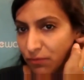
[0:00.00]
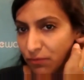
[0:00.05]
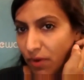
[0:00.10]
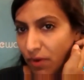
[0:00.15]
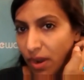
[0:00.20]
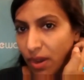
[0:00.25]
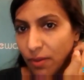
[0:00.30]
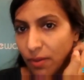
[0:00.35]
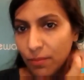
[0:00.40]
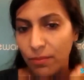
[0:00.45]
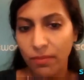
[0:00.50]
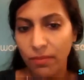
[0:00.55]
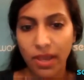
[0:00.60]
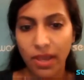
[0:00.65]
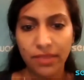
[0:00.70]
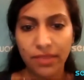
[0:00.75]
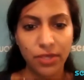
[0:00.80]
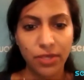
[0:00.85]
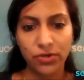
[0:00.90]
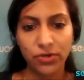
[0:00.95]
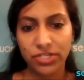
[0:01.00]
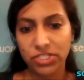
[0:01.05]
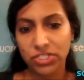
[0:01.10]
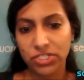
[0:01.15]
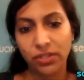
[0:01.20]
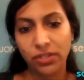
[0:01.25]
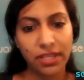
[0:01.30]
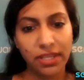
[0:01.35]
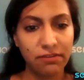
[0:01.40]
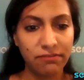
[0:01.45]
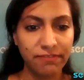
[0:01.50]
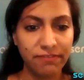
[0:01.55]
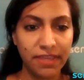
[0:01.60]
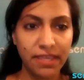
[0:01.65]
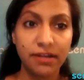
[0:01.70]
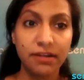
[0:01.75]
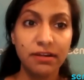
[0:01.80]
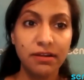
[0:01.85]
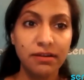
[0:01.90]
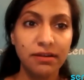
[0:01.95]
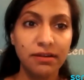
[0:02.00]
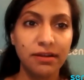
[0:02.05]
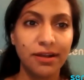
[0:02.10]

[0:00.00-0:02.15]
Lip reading: from the original innovator